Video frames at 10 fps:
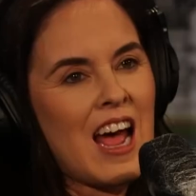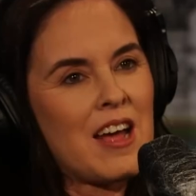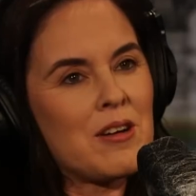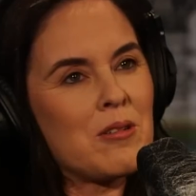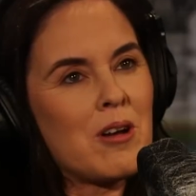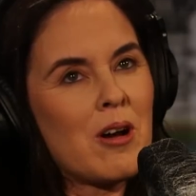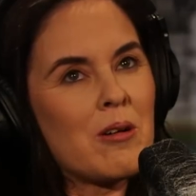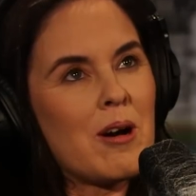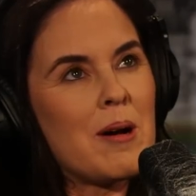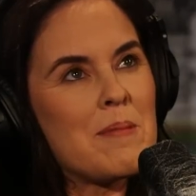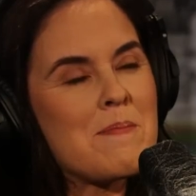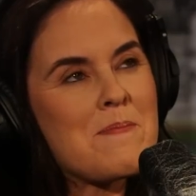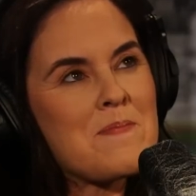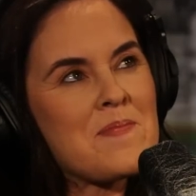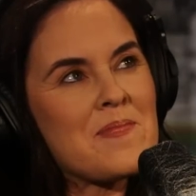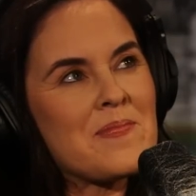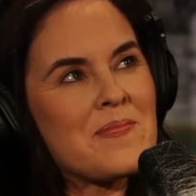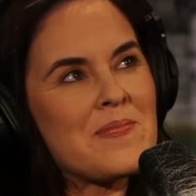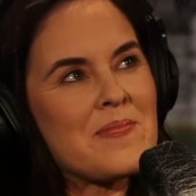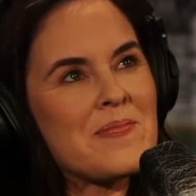I I don't know. Um,
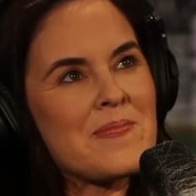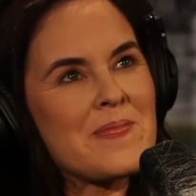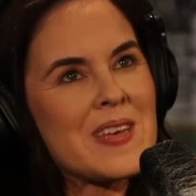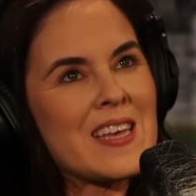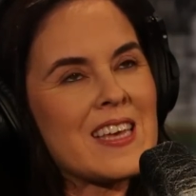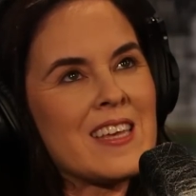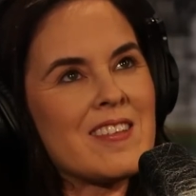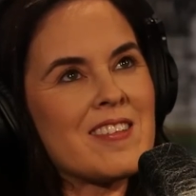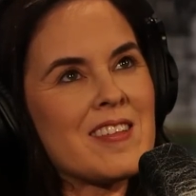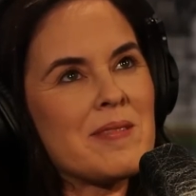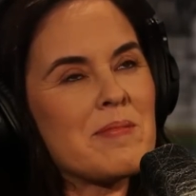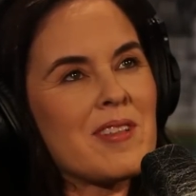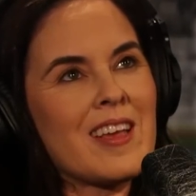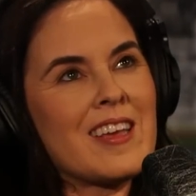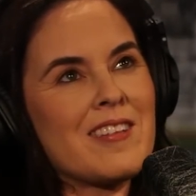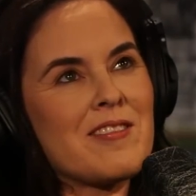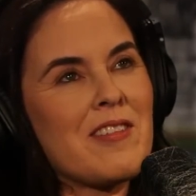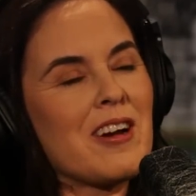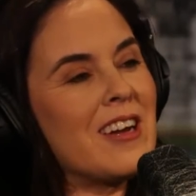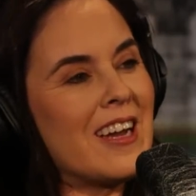he seems like he's
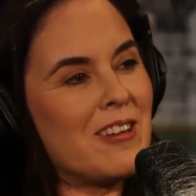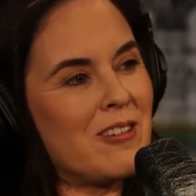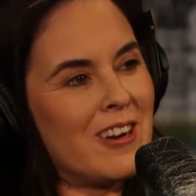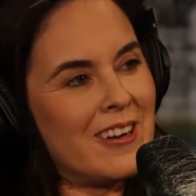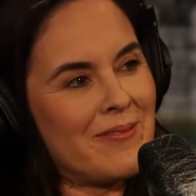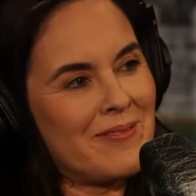very angry.